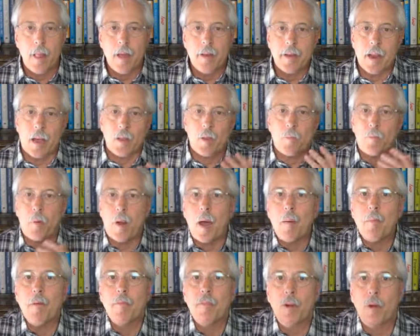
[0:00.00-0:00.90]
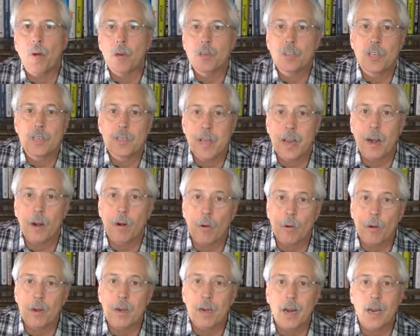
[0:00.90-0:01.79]
Now the problem, of course, is that our
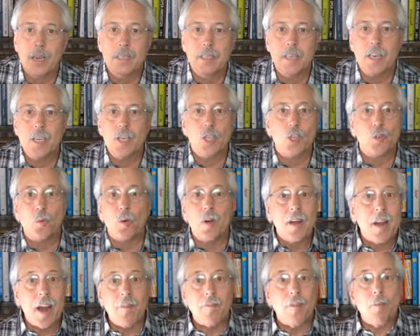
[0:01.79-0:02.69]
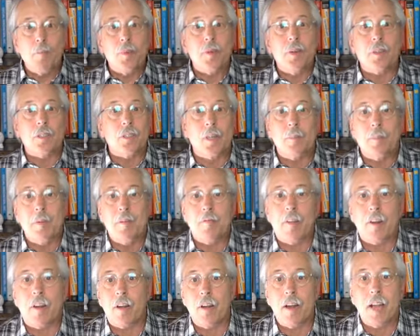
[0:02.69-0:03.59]
organizations were never built to be
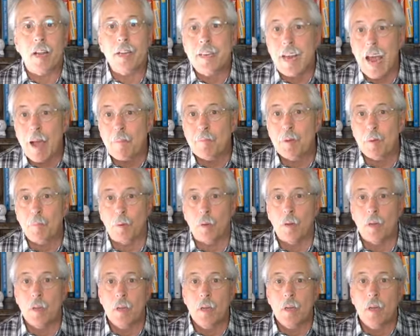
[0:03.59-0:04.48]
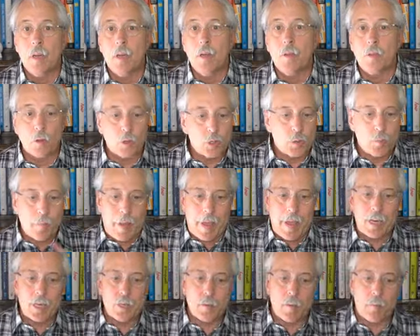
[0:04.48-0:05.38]
very adaptable. Those
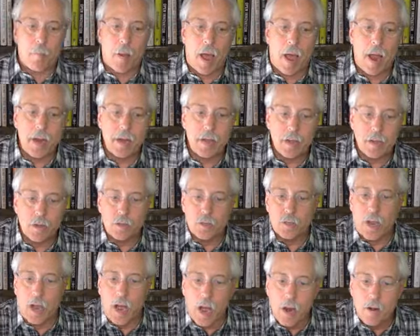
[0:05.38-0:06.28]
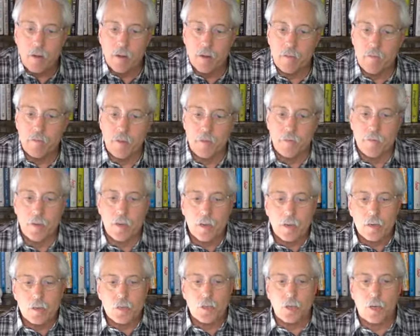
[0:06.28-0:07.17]
management pioneers 150
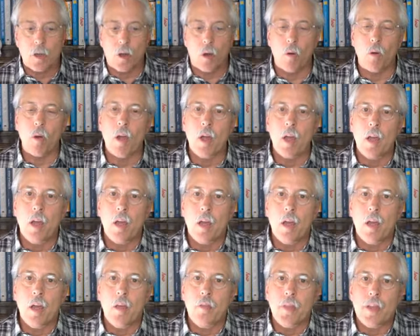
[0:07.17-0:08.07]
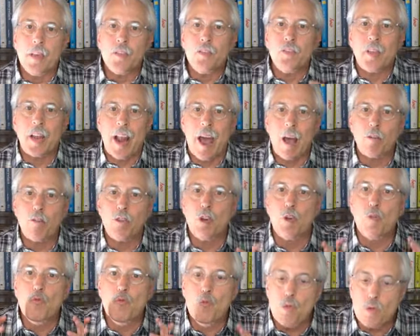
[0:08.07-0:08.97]
years ago, they set out to
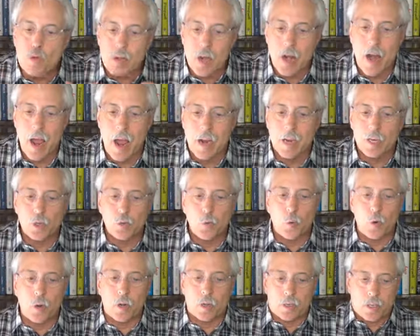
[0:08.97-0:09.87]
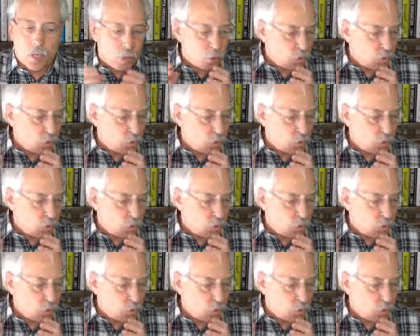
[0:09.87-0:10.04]
routinize work to